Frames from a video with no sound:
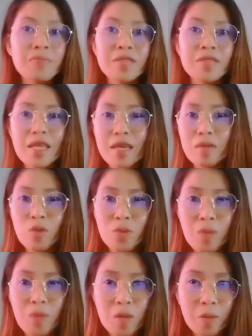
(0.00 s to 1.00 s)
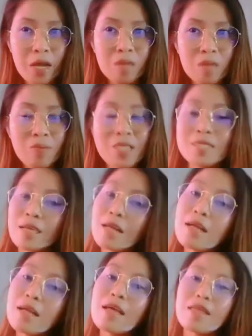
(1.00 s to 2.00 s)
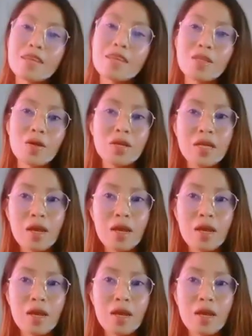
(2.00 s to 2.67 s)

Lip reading: taken with paper and pencil they are